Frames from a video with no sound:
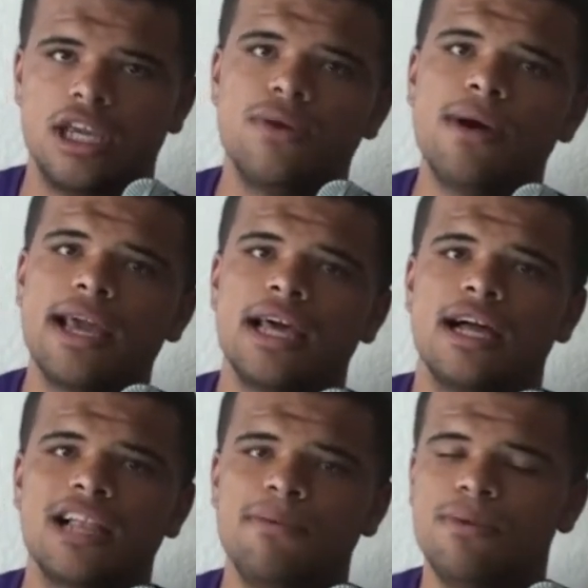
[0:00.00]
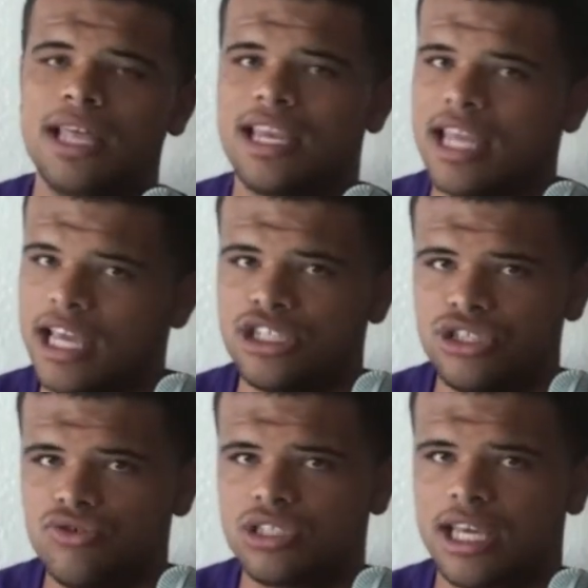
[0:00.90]
You know why a lot of people get in
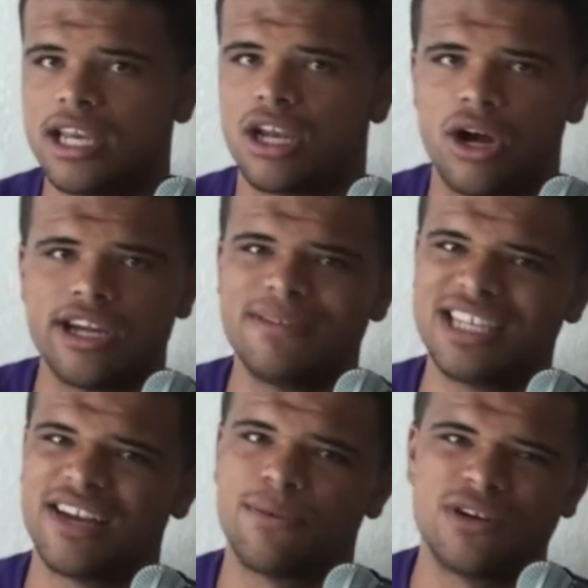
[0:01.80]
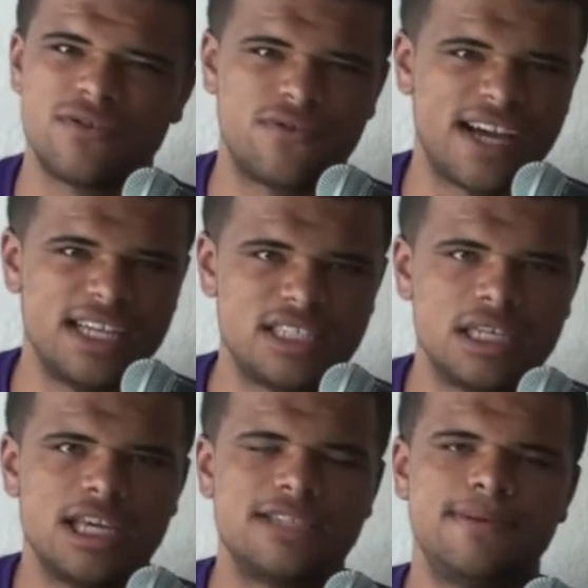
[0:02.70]
issues and get in arguments and get in real fights?
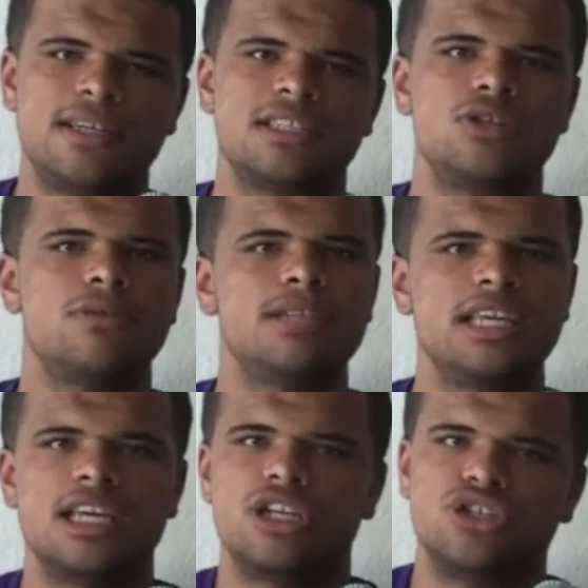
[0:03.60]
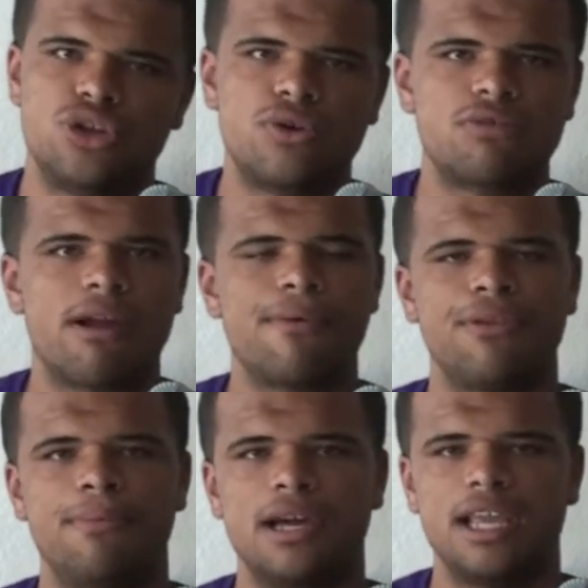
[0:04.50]
It's because normally you're joking around with
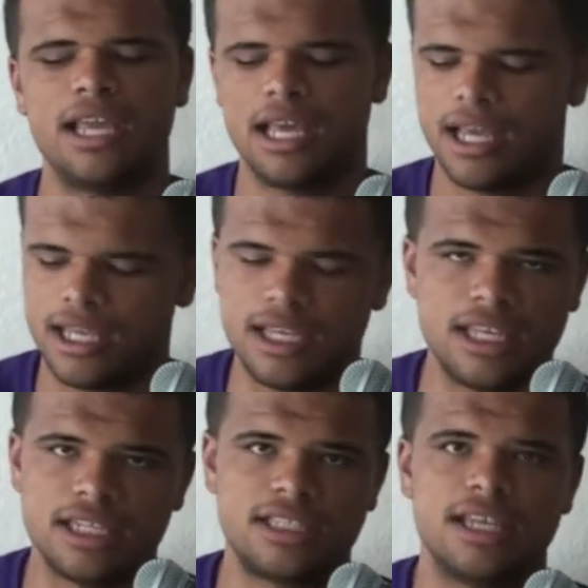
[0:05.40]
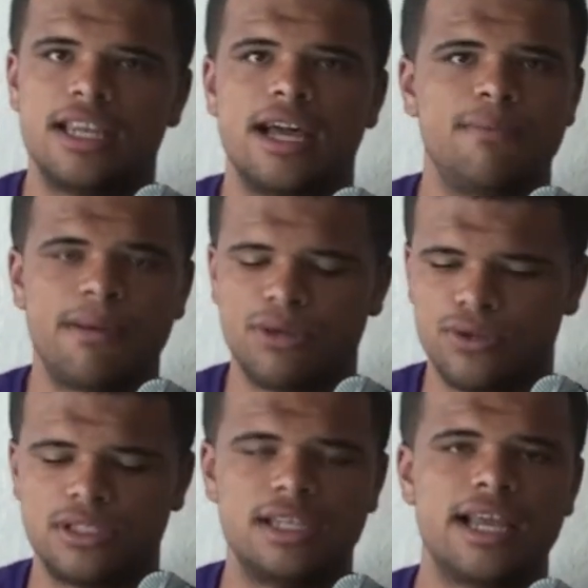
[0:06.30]
your buddy, you're sitting down, maybe
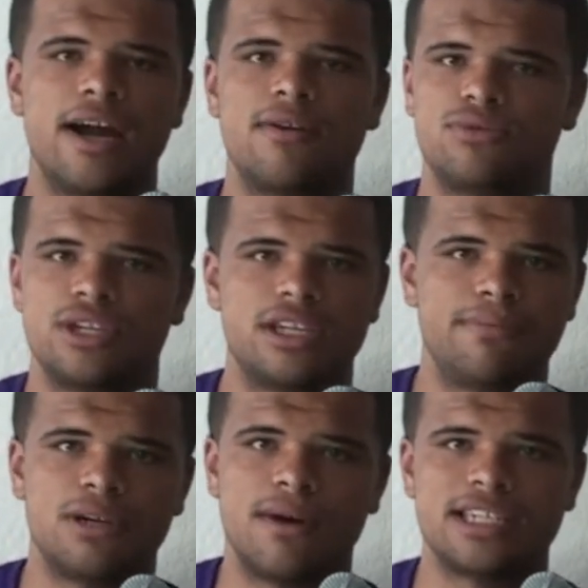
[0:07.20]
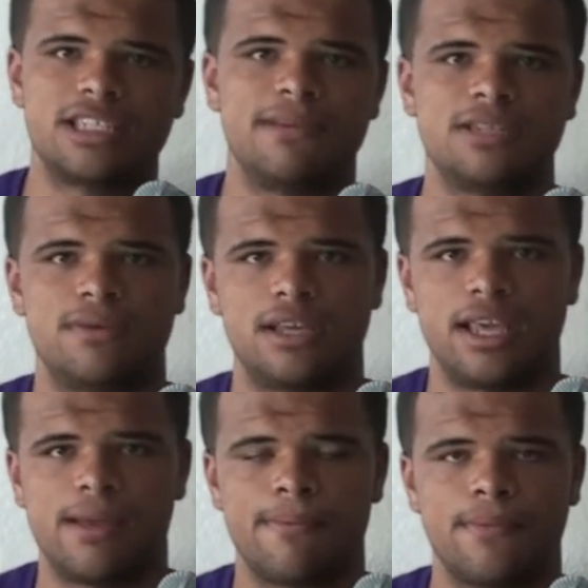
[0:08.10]
you're sitting down, drinking a beer, watching a baseball
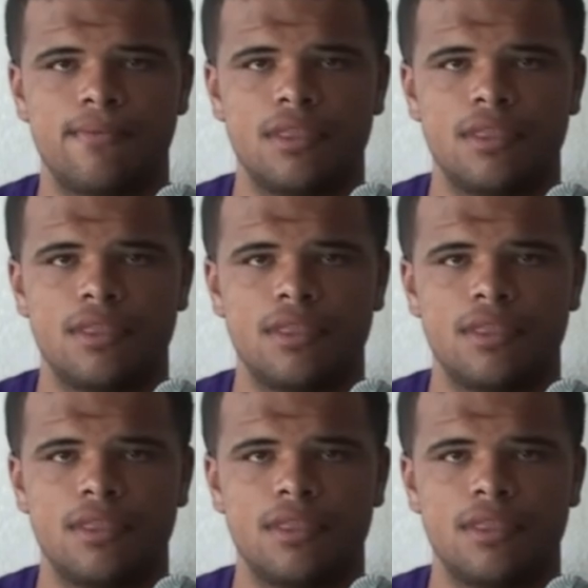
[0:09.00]
game.